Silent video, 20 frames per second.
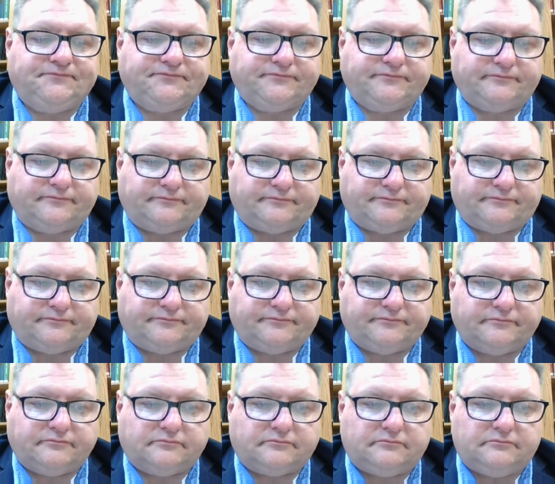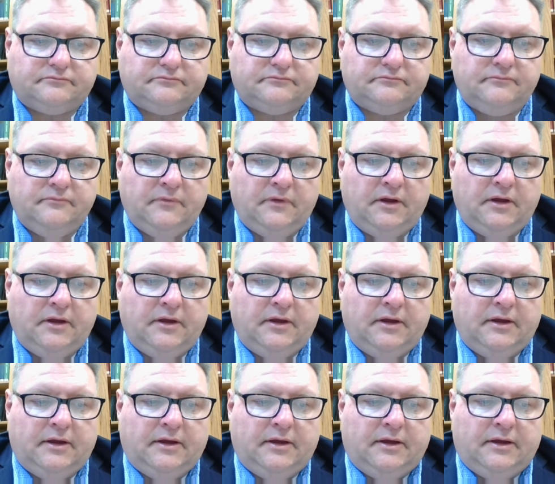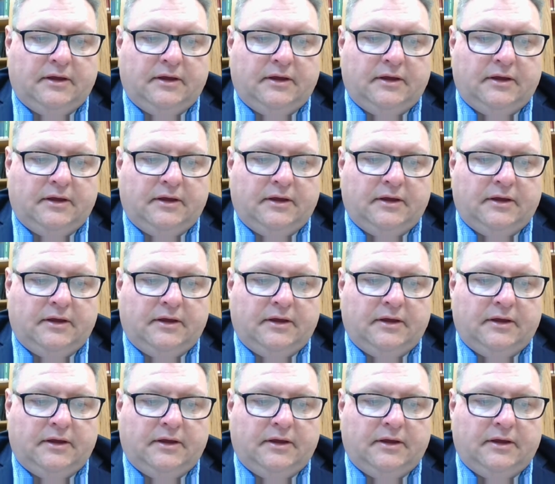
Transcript: (silence)